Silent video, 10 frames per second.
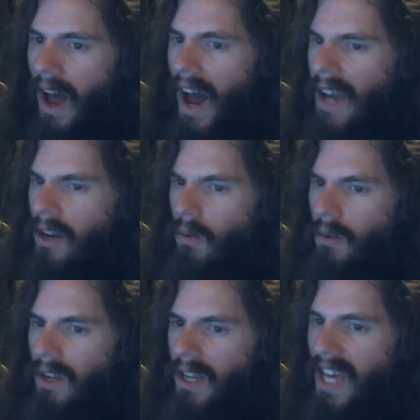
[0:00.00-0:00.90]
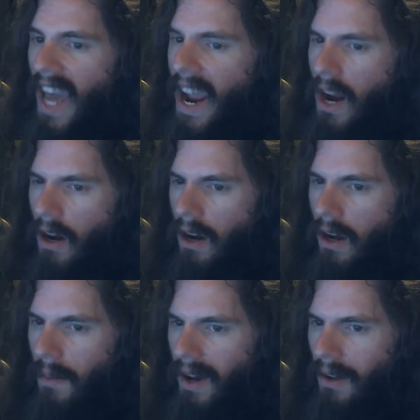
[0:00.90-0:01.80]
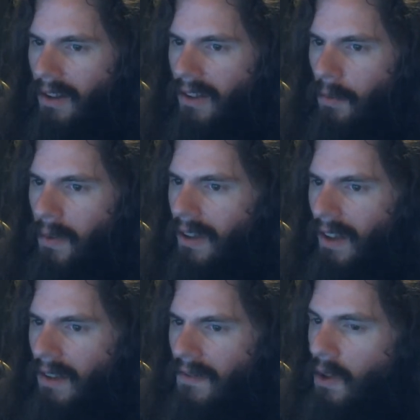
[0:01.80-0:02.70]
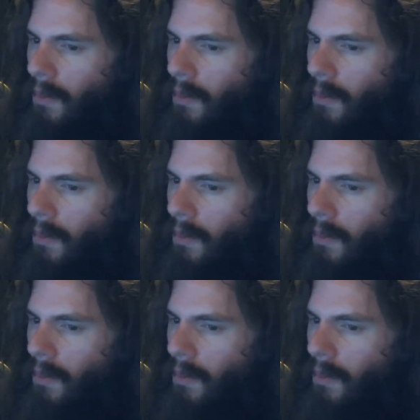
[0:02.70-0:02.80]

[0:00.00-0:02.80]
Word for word: I don't care about this because I feel